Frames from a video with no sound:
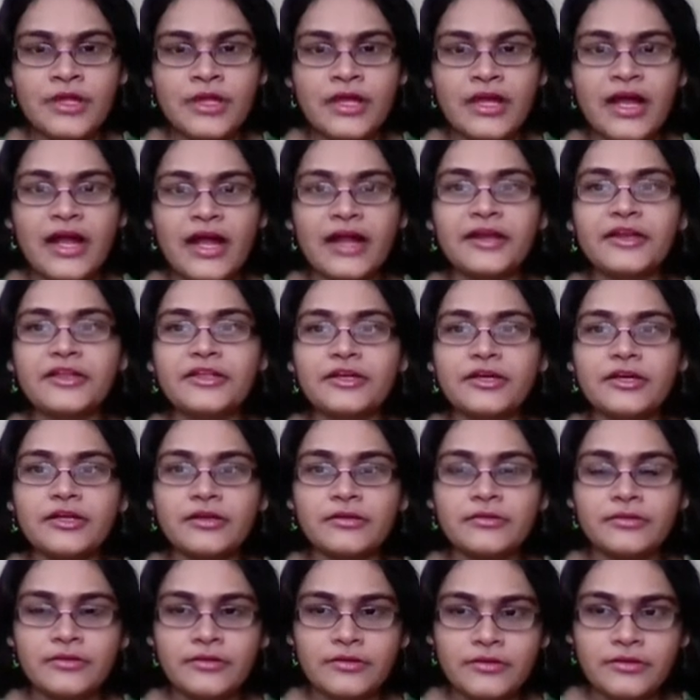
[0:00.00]
And here
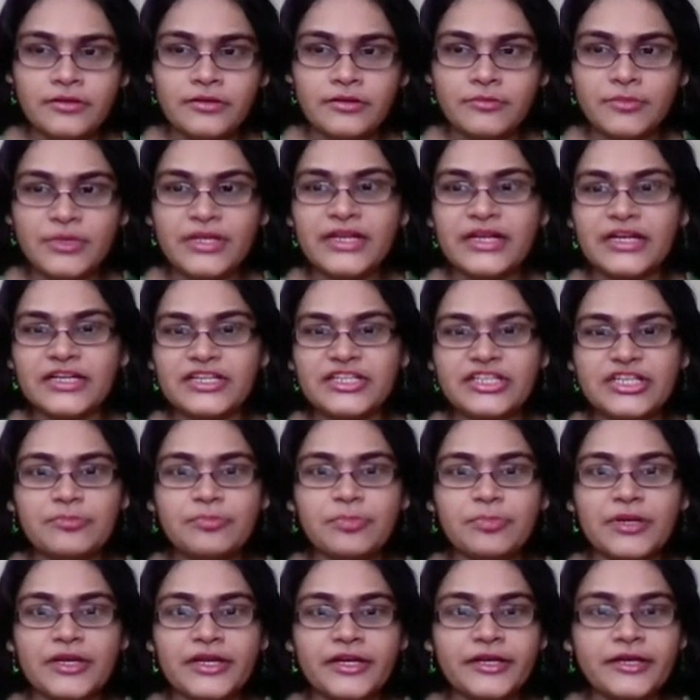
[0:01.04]
Meenakshi
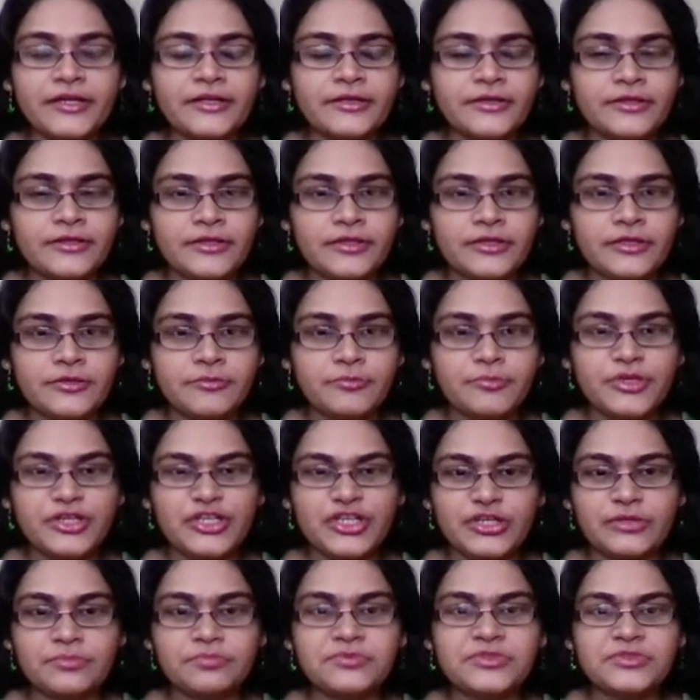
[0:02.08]
played
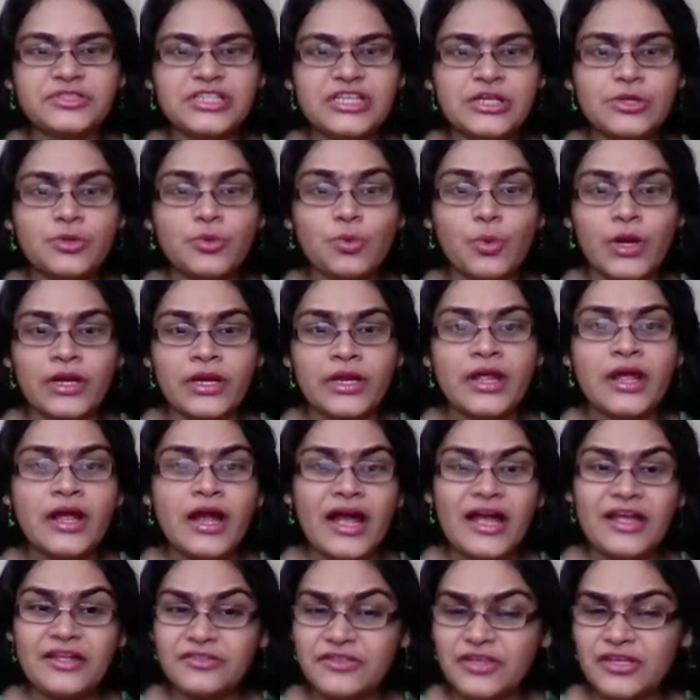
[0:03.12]
bishop c1.
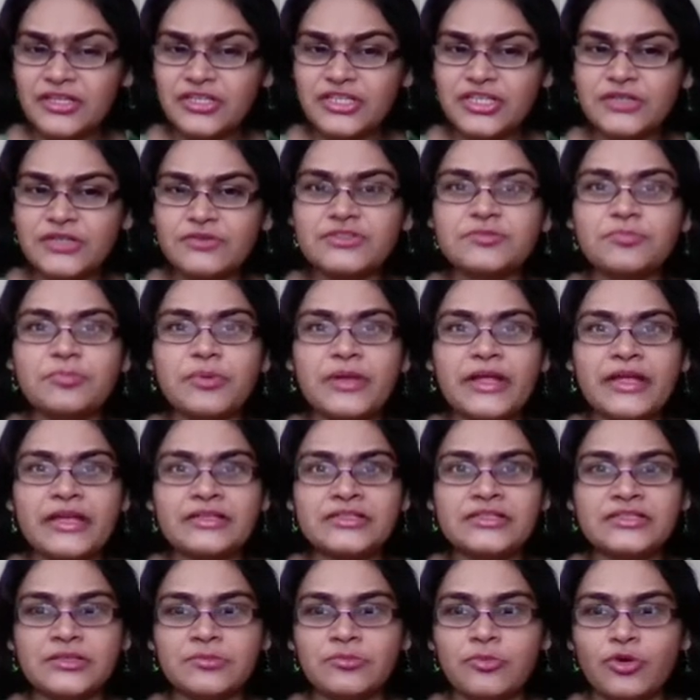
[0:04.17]
I think she was playing
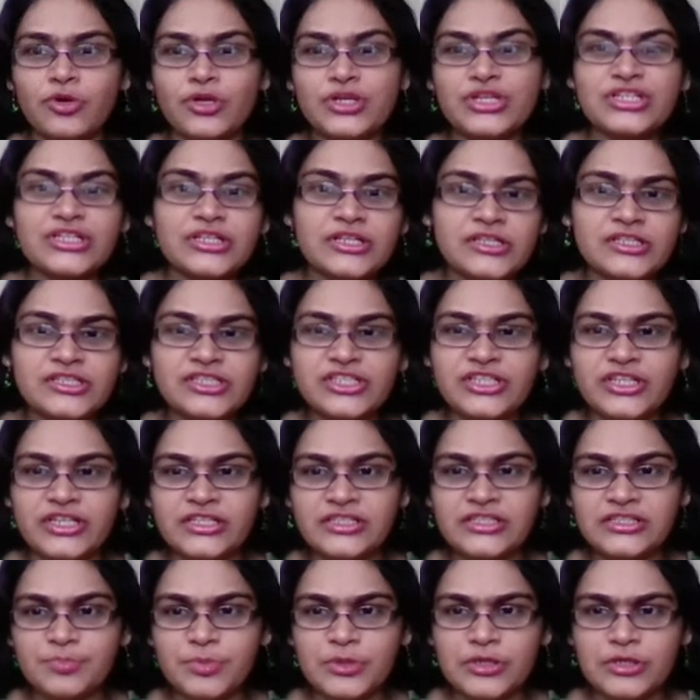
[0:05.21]
some original
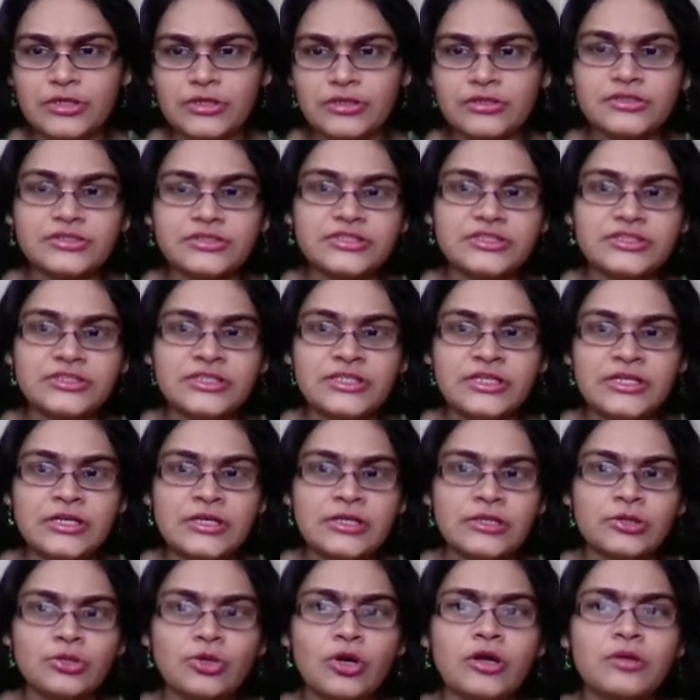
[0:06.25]
chess because
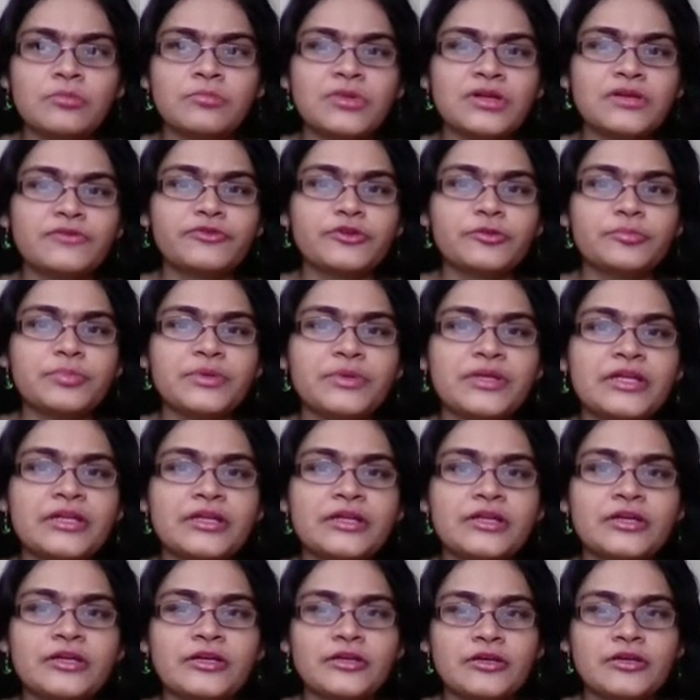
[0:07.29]
normal would be
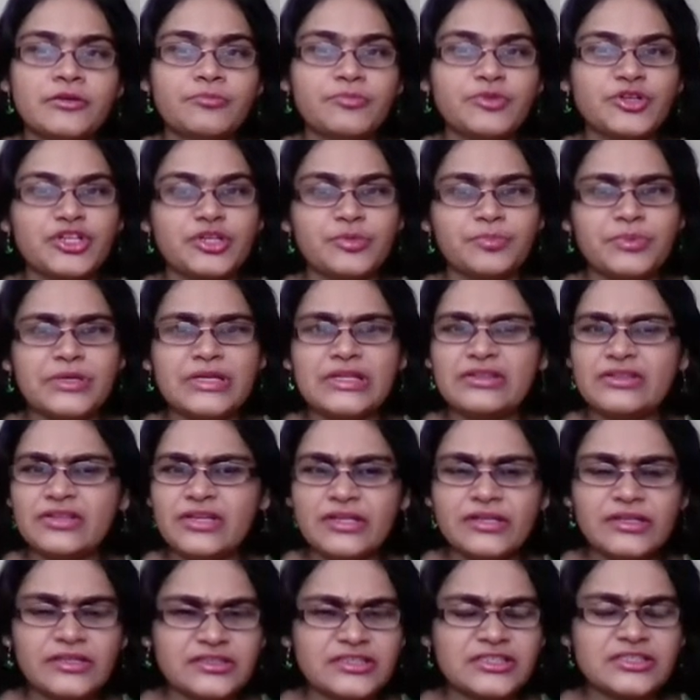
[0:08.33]
bishop e3,
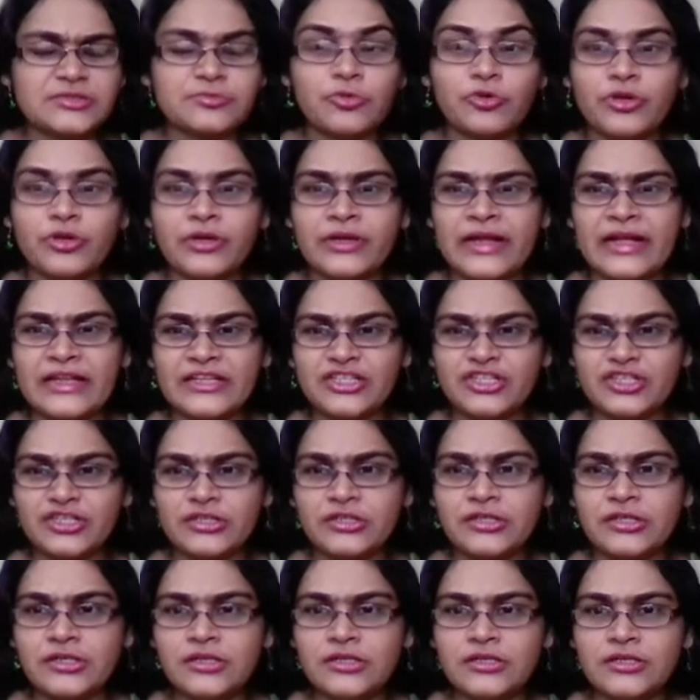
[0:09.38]
this is more natural,
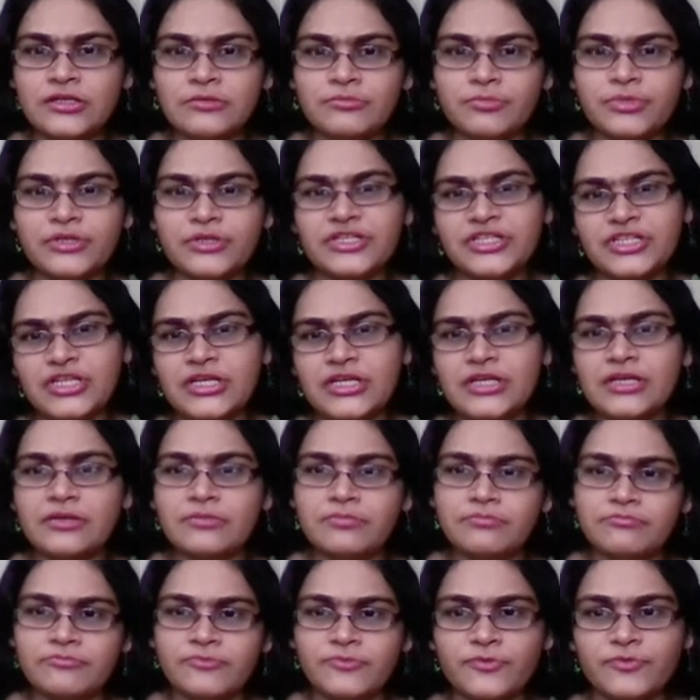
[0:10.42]
but she
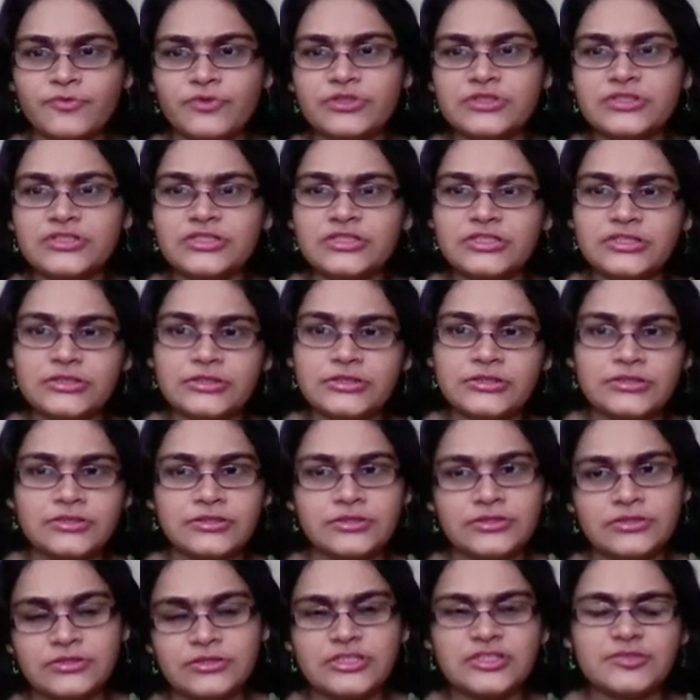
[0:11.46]
was
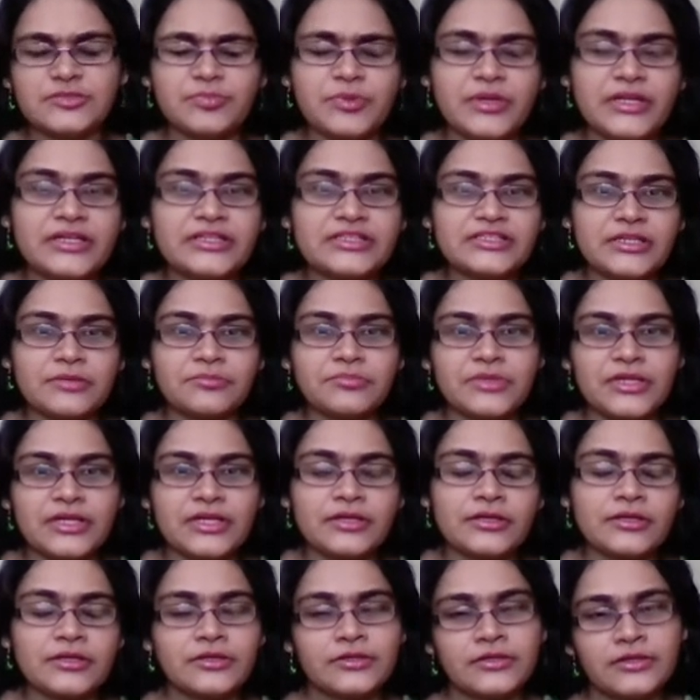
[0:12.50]
just playing
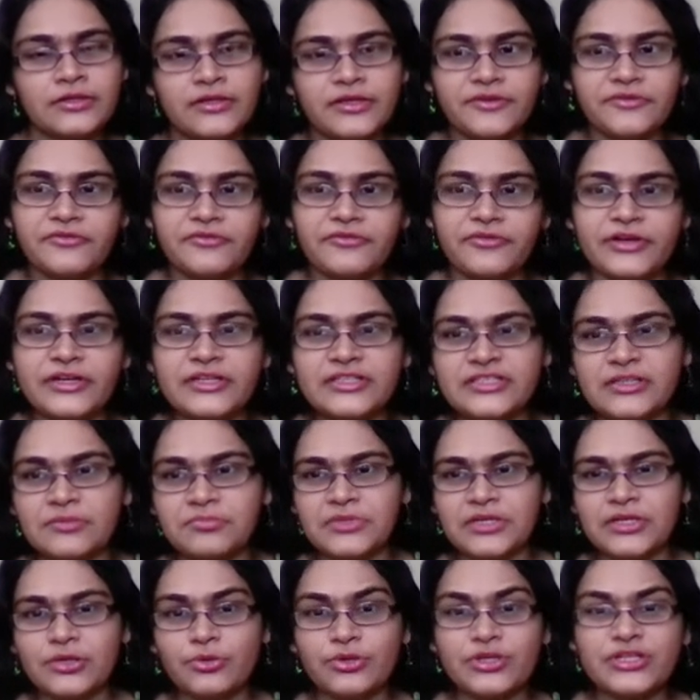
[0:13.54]
something different,
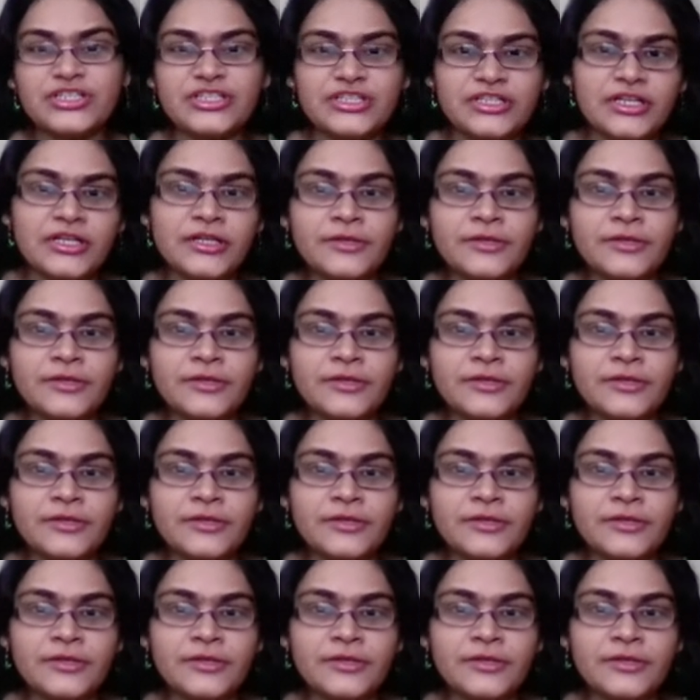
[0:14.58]
something original.